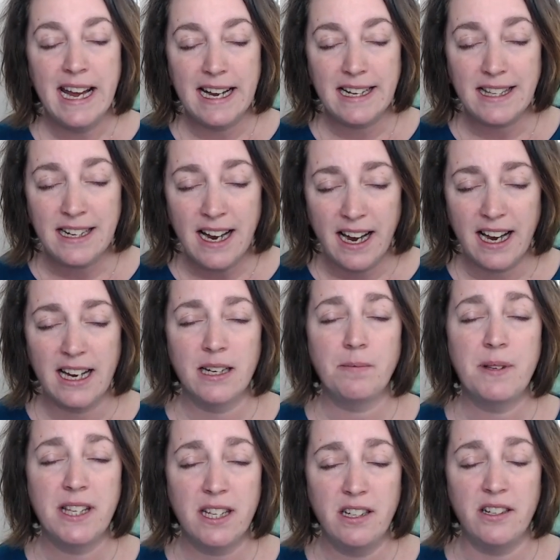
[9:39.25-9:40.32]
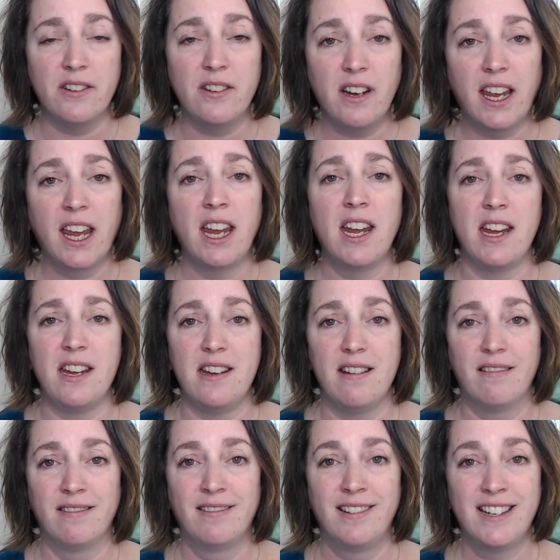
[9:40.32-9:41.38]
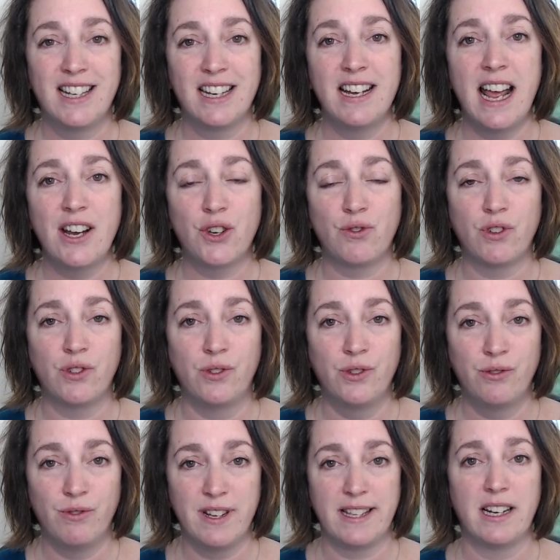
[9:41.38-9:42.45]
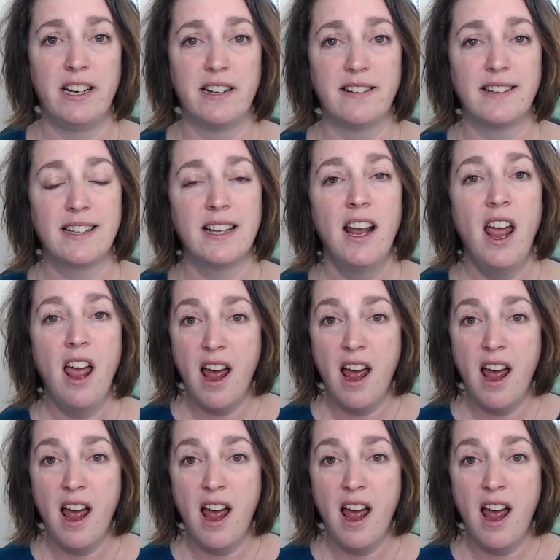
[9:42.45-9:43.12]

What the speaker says: It's an absolute key to natural resilience.